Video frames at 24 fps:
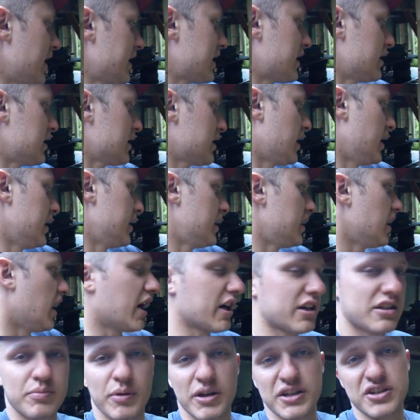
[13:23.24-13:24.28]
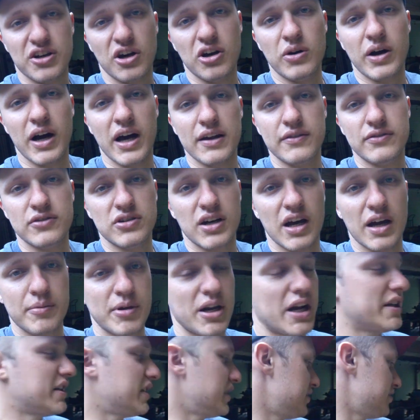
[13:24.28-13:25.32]
like it kind of knocked my toe out of
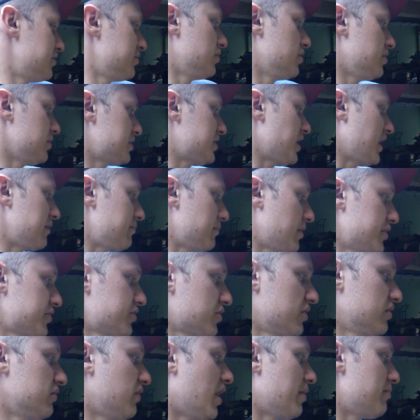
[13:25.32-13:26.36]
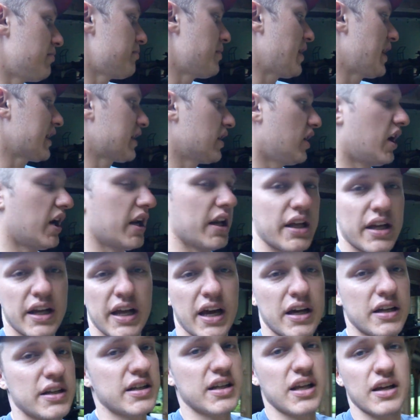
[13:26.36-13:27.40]
alignment. I did do a tape measure and alignment back on it and
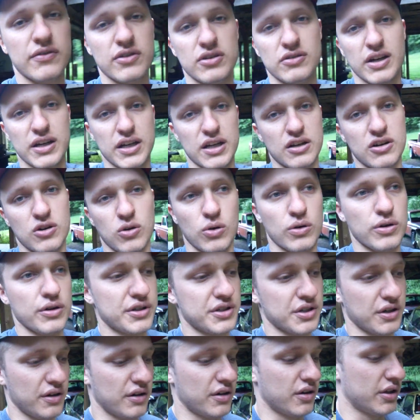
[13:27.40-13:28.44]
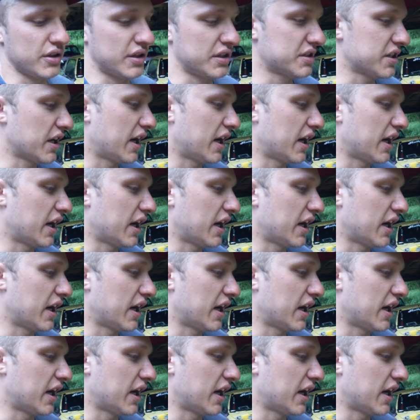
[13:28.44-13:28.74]
had to give it like a quarter turn on the